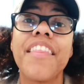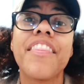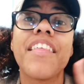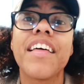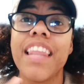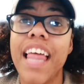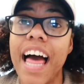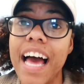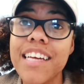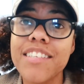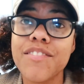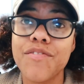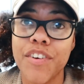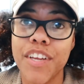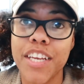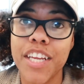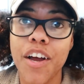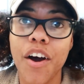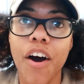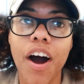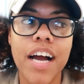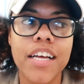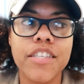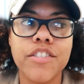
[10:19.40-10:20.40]
In the last
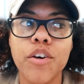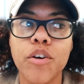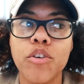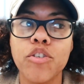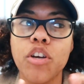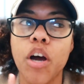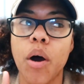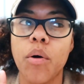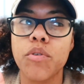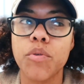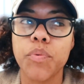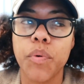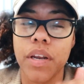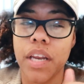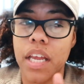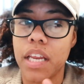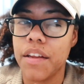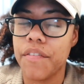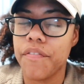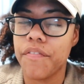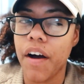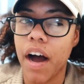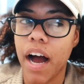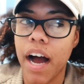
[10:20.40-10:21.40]
video I told you I was
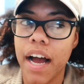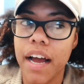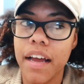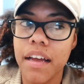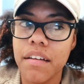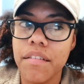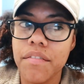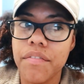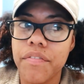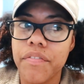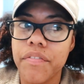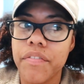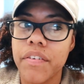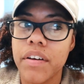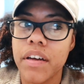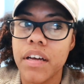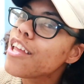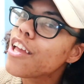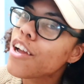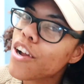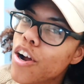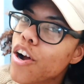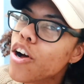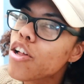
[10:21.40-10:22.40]
185.
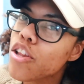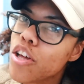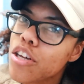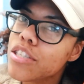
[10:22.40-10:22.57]
Your girl